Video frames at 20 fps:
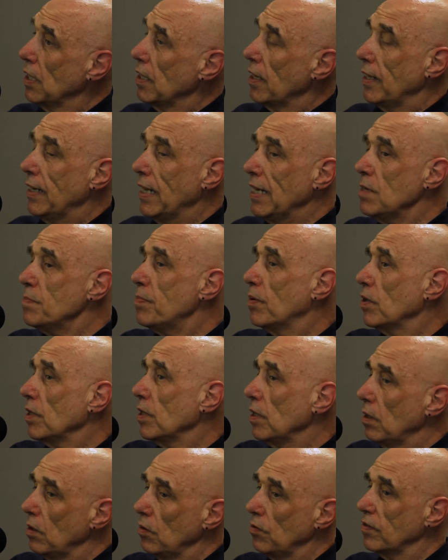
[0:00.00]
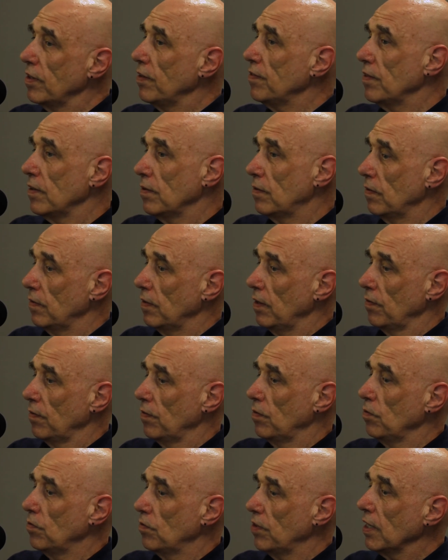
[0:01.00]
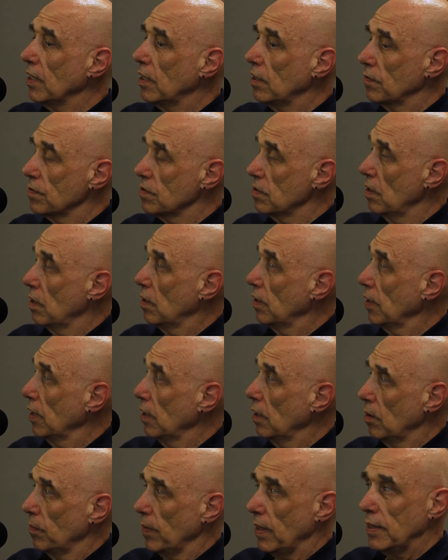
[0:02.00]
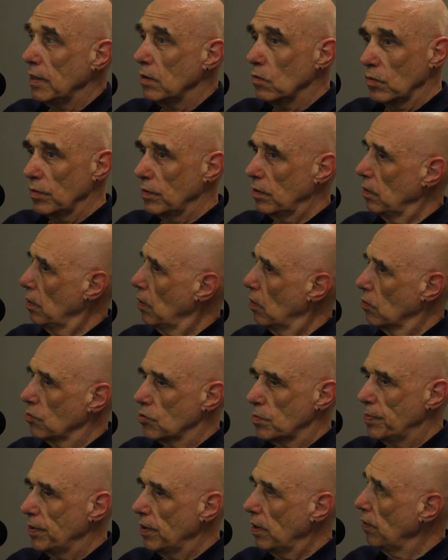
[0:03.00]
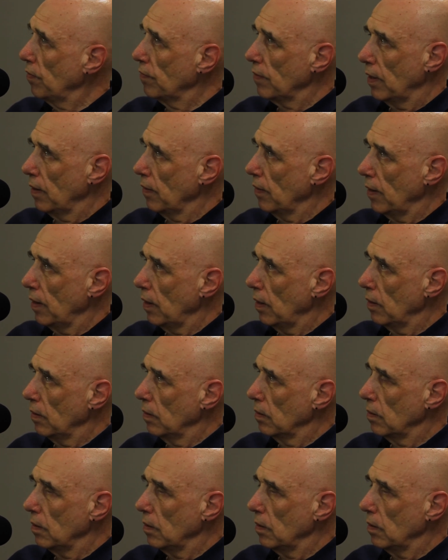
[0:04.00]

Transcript: and anybody who's listening to this, who's thinking of starting up, any of the entrepreneurs out there,